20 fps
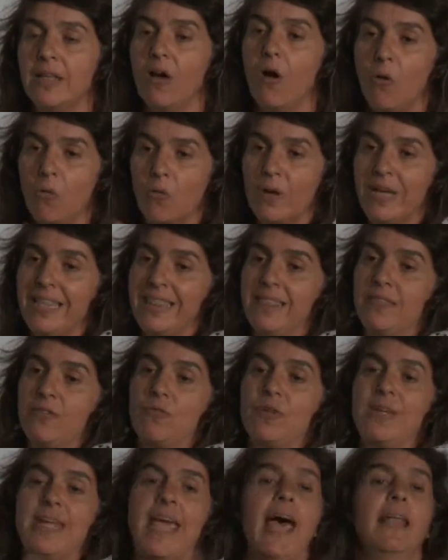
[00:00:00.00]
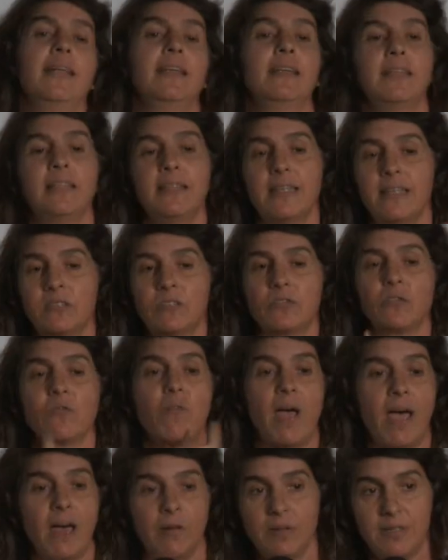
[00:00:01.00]
only the reality that
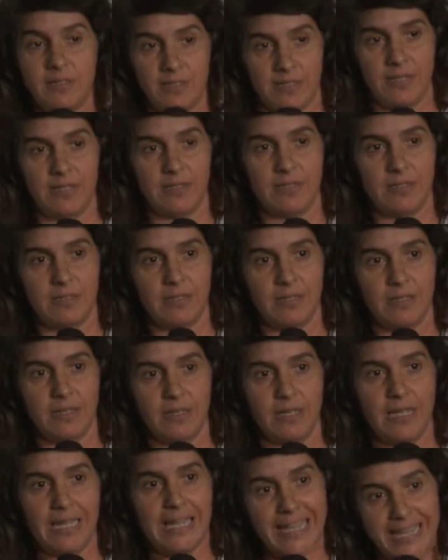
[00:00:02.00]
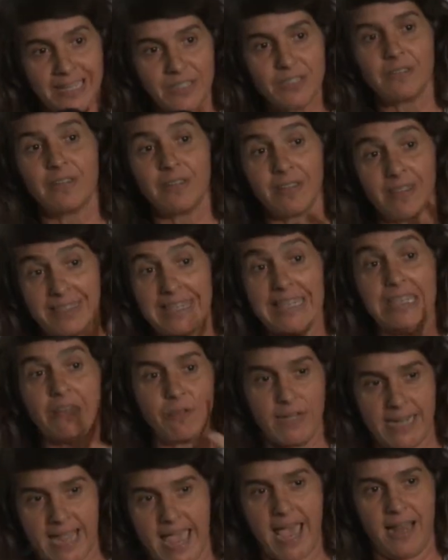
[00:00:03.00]
surrounds us is the
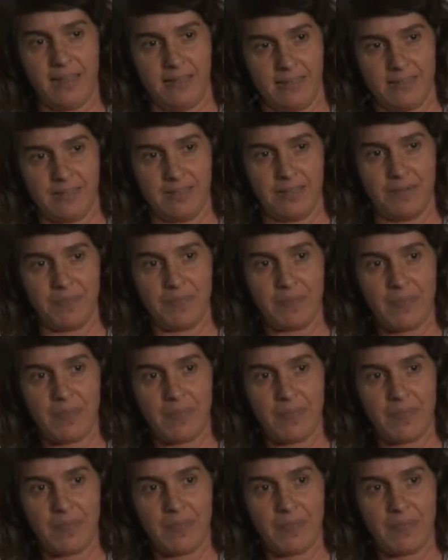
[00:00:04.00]
reality.